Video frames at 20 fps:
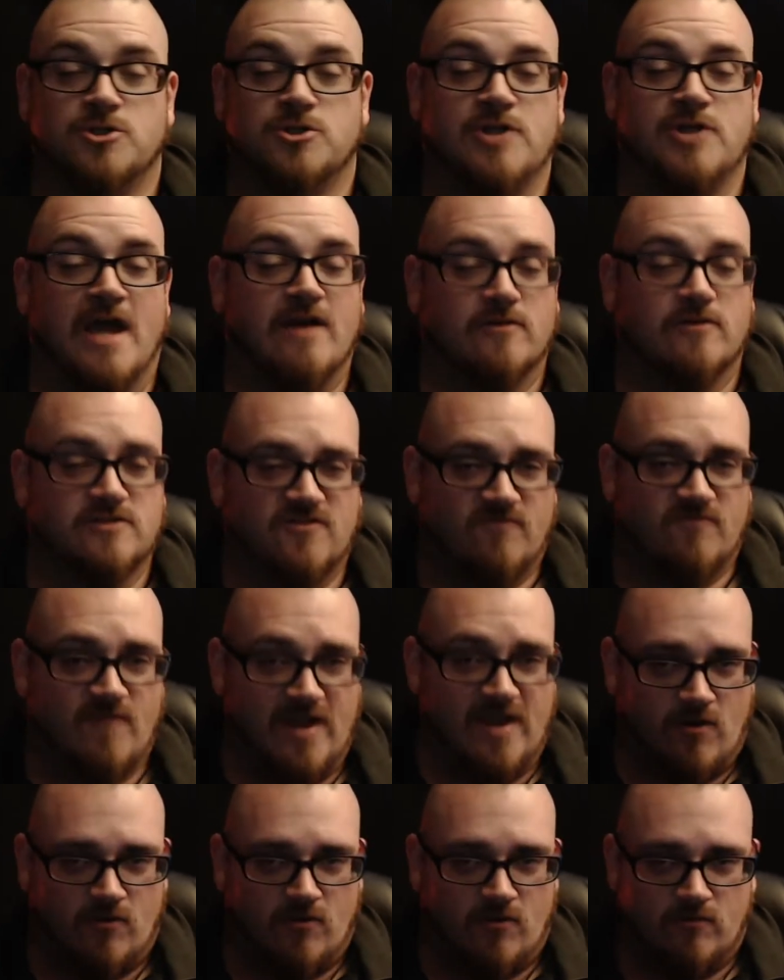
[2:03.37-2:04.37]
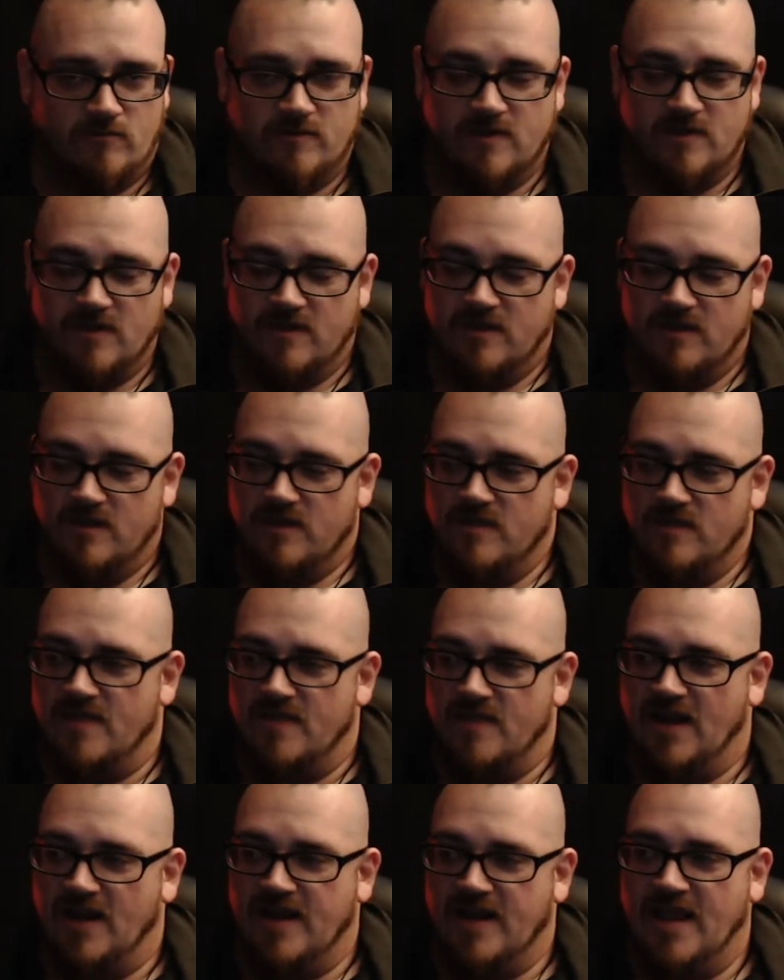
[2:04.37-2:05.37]
shadows of my own
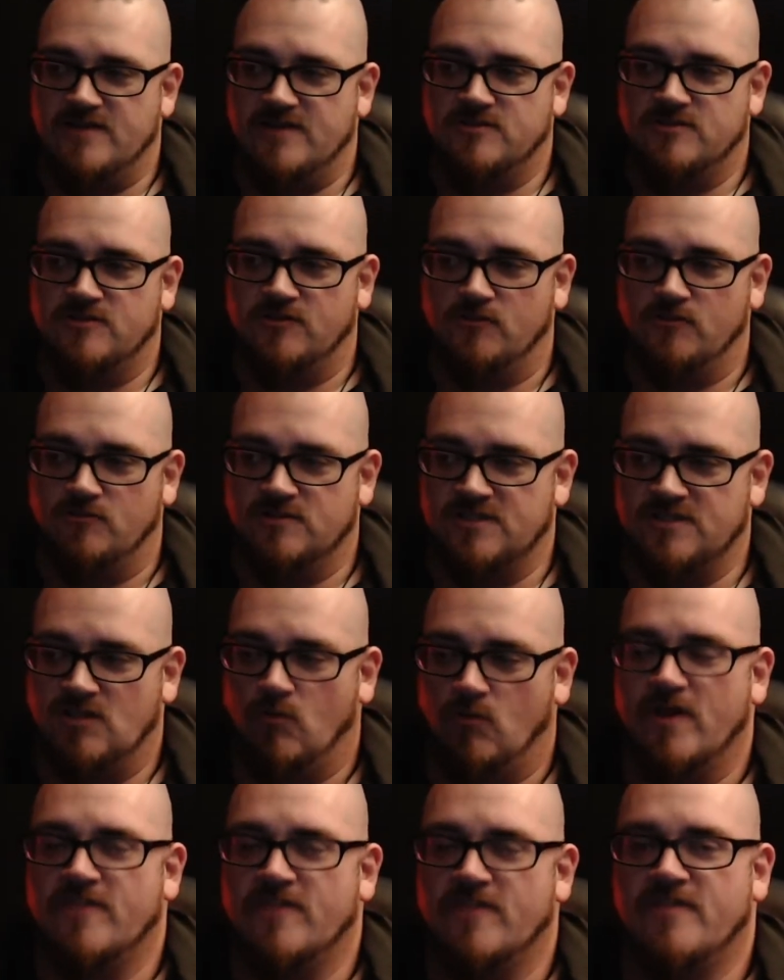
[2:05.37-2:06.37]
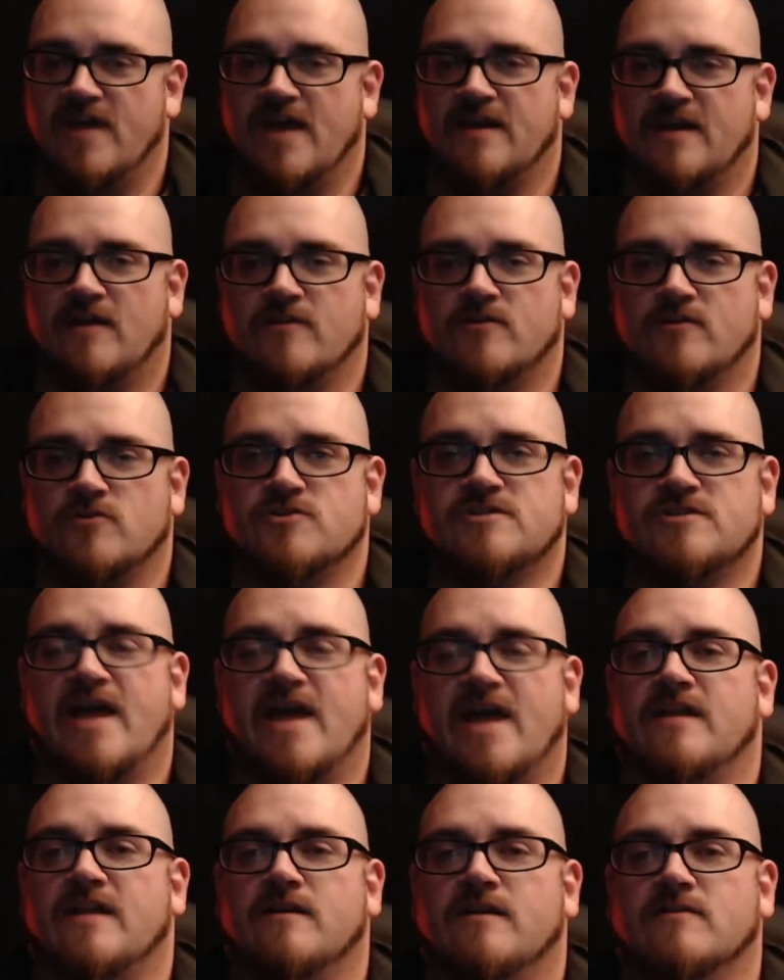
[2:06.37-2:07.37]
that I had to deal with and
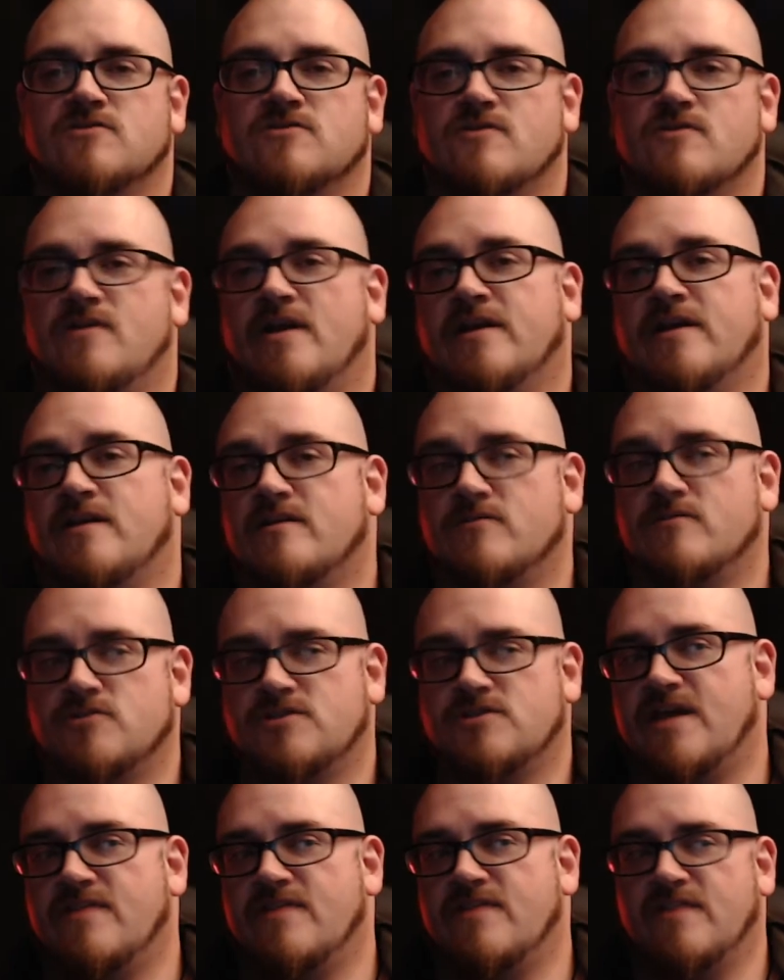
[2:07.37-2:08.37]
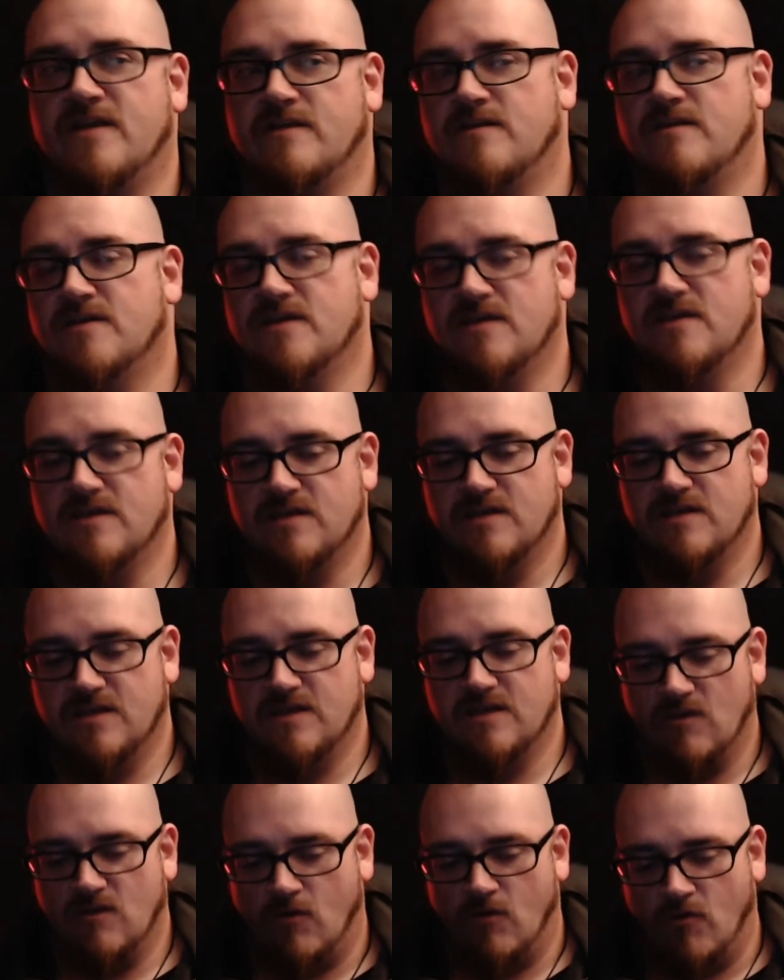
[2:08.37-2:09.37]
understand, so that I could understand that
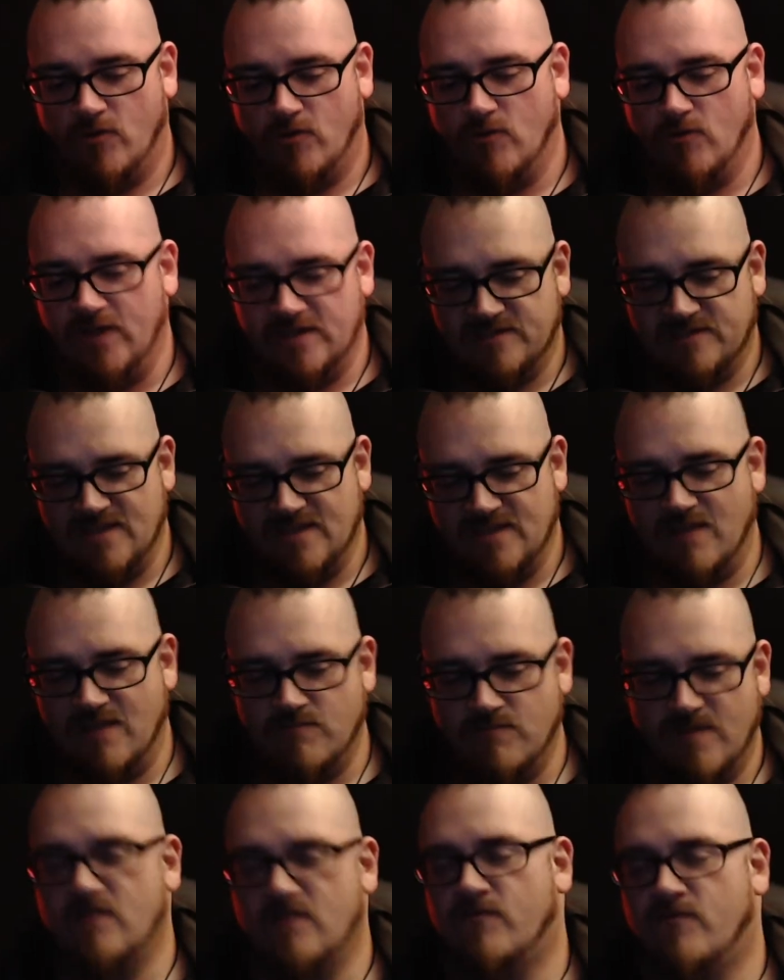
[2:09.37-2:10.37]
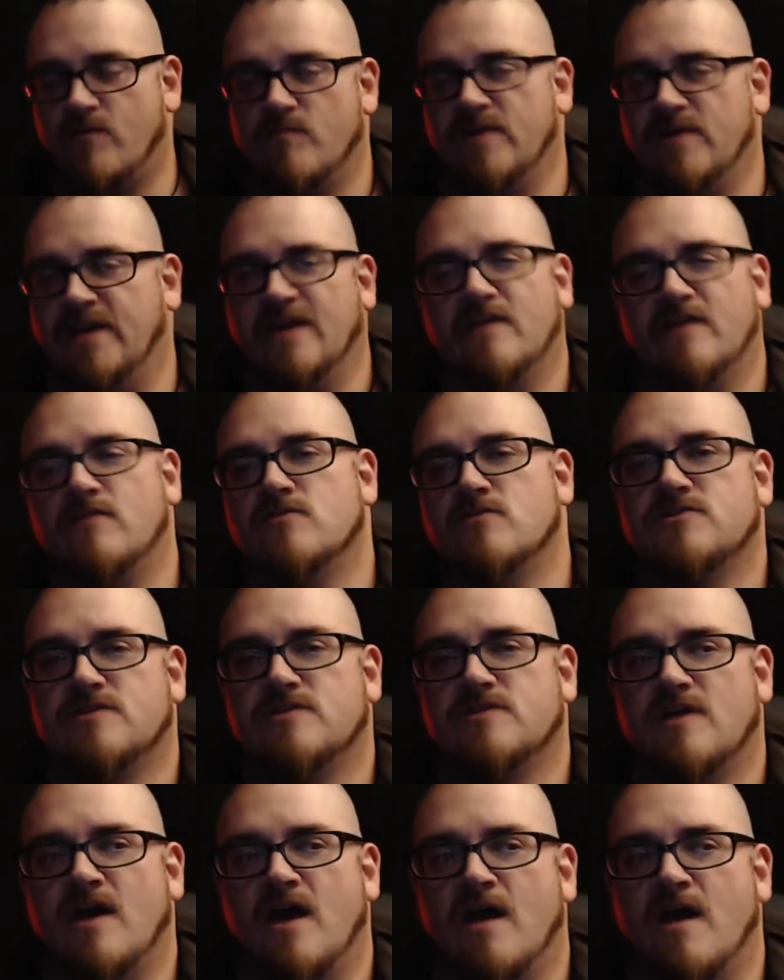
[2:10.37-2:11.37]
although it's not meant for beginners,
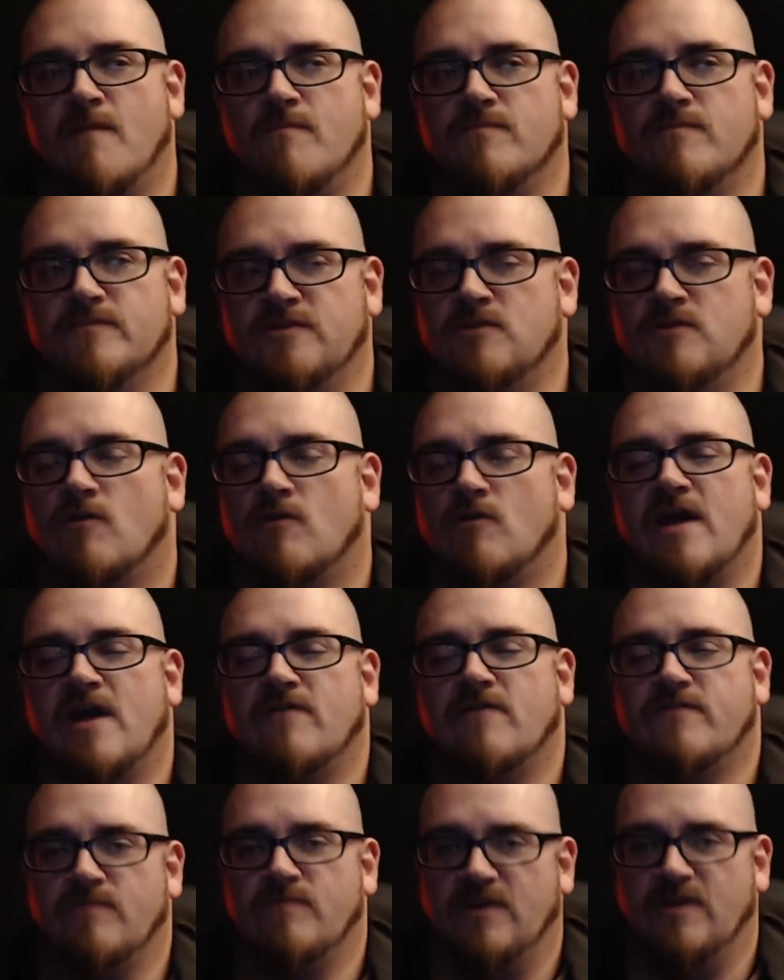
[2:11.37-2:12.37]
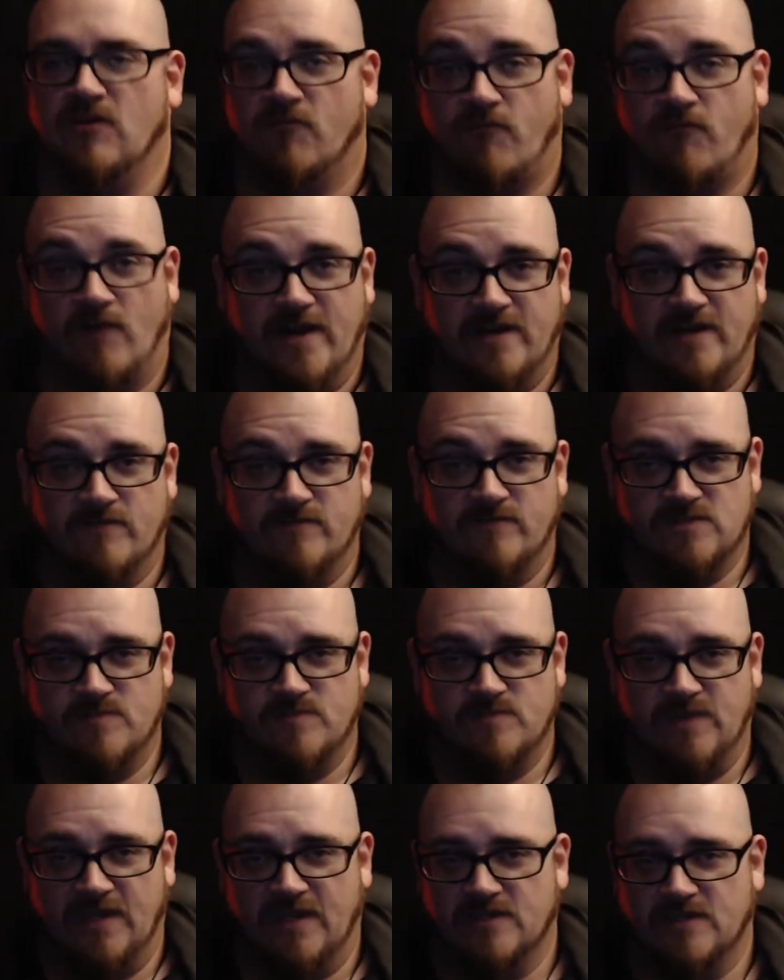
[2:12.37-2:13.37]
you don't have to be afraid of these
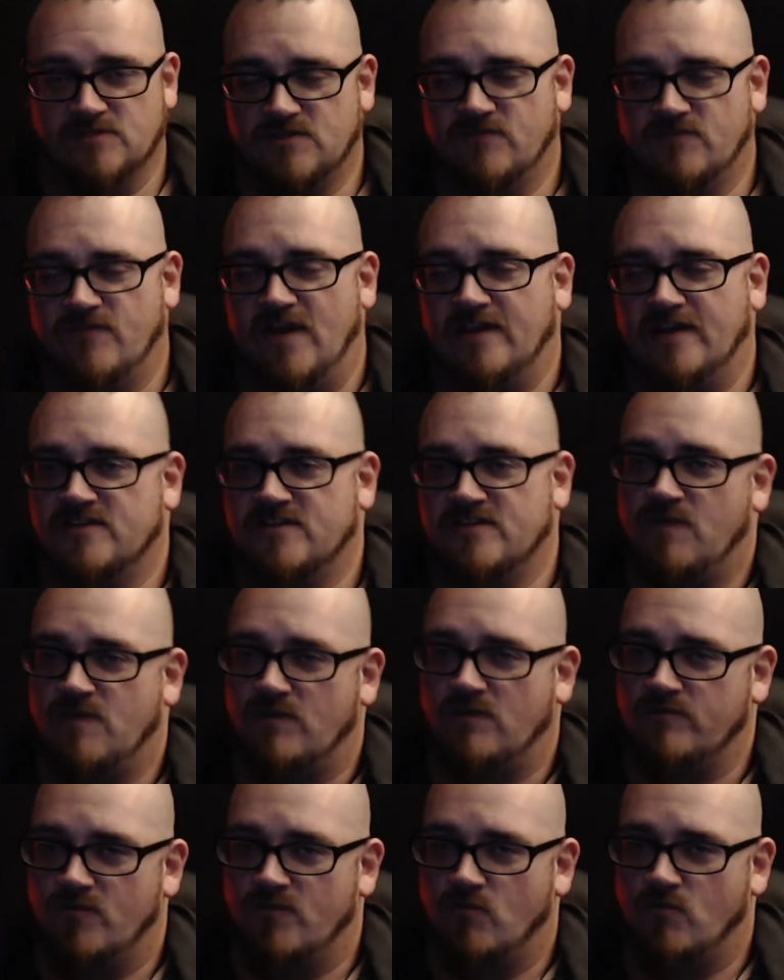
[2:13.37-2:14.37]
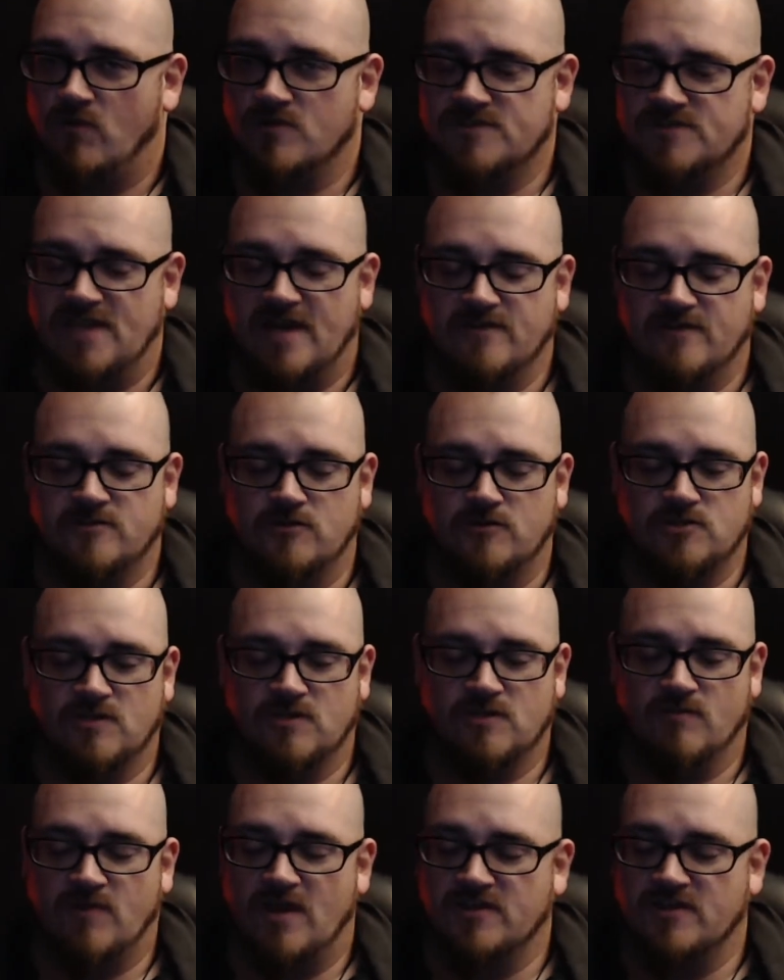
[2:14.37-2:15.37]
beings. In fact, it's probably the worst attitude you
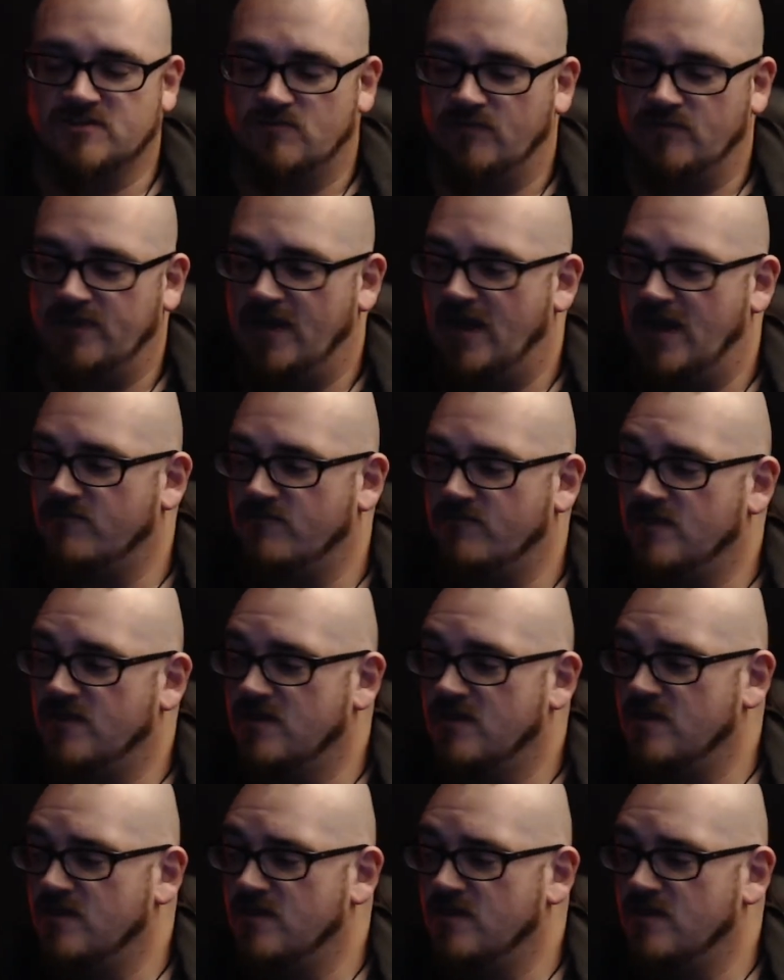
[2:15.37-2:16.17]
can possibly have.